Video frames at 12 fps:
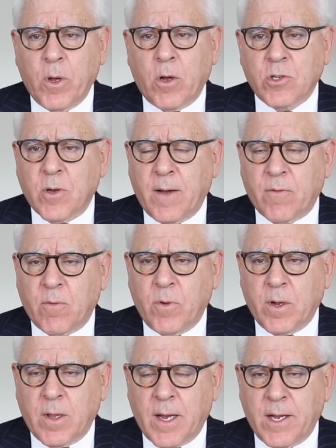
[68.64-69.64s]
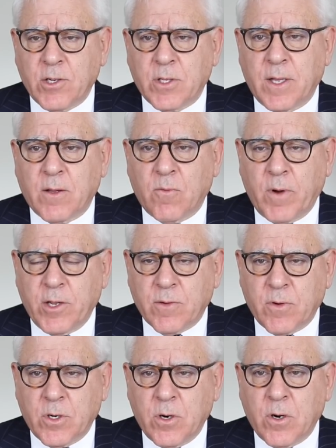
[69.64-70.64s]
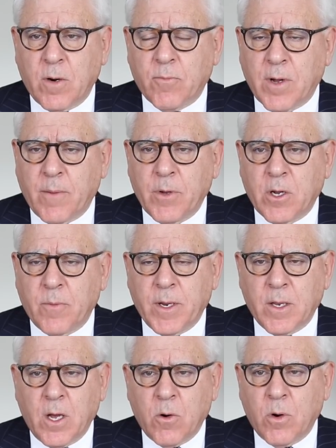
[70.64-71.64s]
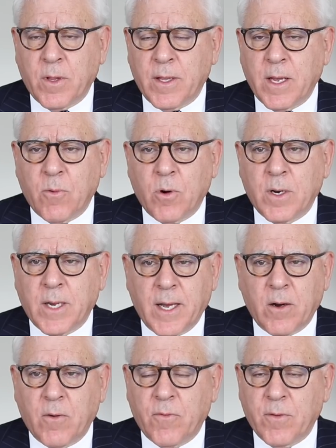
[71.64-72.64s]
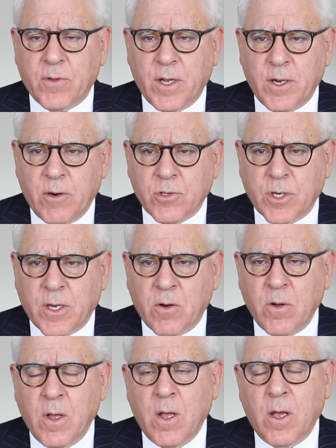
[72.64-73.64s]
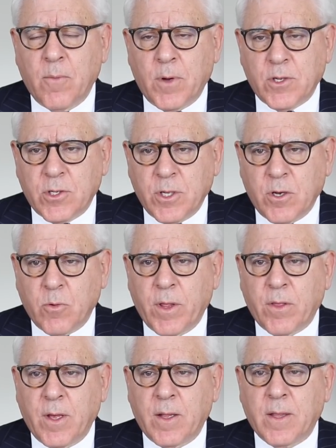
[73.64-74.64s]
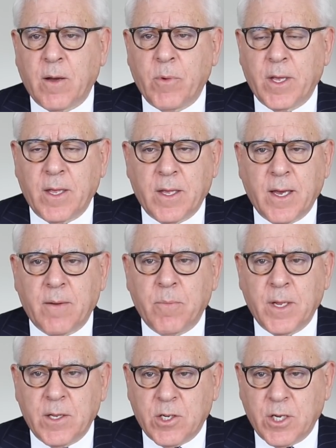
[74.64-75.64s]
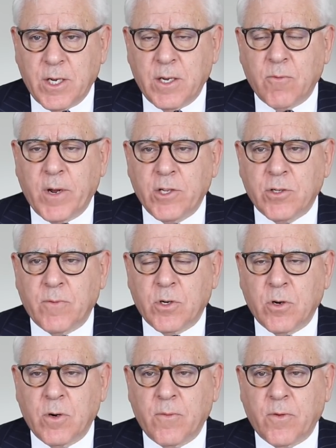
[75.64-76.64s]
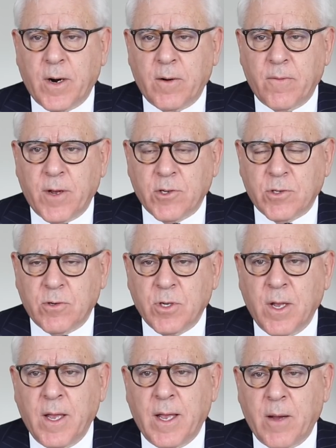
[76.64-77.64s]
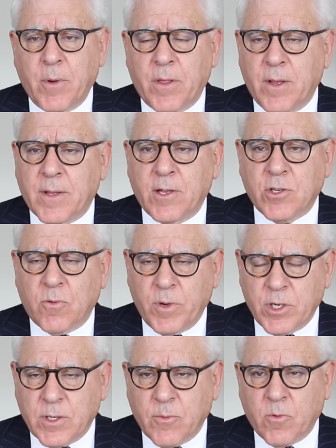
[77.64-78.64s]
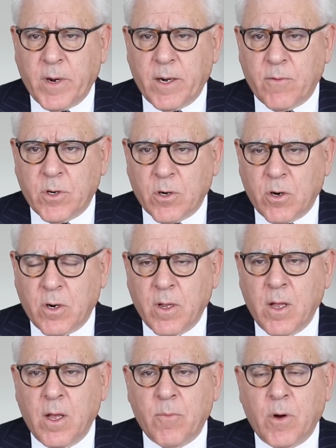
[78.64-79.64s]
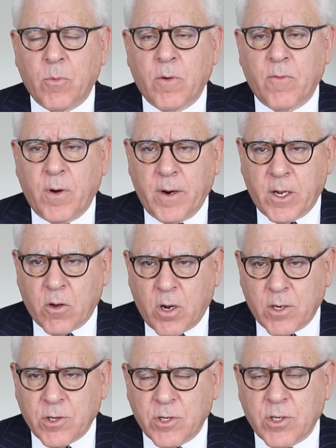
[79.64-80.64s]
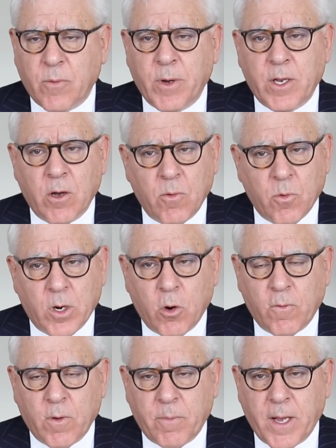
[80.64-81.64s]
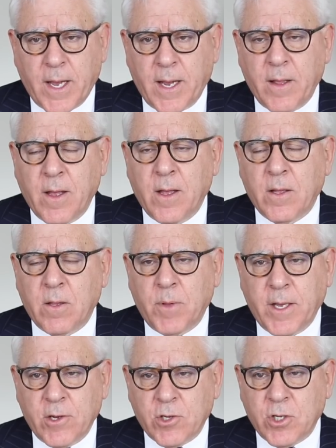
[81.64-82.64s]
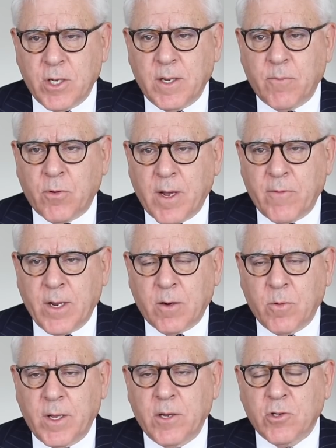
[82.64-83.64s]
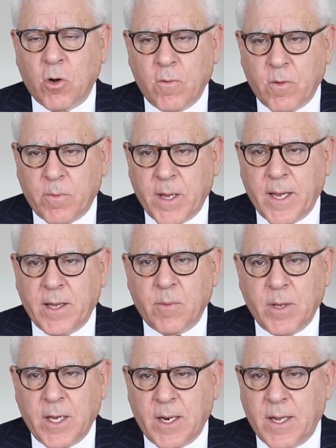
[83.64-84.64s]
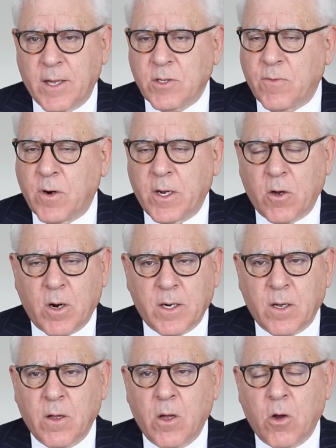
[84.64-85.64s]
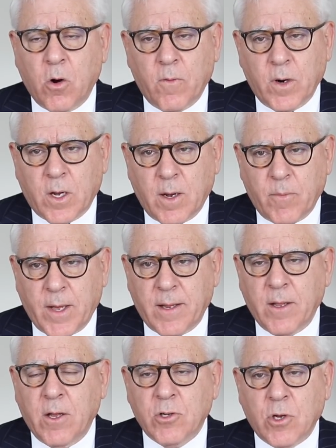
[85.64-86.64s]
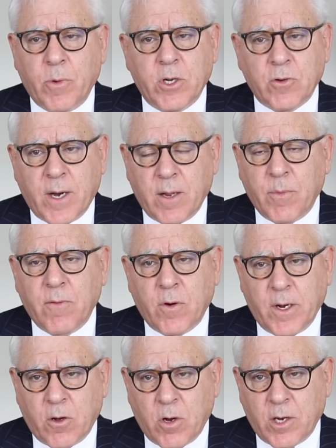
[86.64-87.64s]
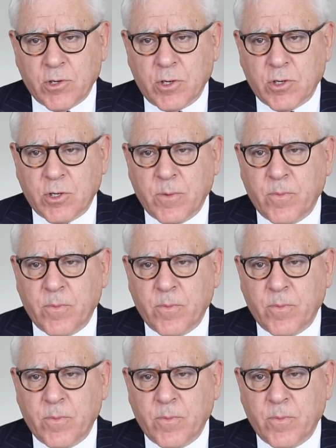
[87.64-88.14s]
We also have to realize that the rates of return are probably going to be lower than they were 10 or 15 years ago, but still we think that we can get mid-teen rates of return for our investors, and we think that's a reasonable rate of return. But we're very cautious and we don't want to overpay. The biggest sin in private equity is overpaying at the beginning. It's very hard to overcome that. So we try to be very cautious.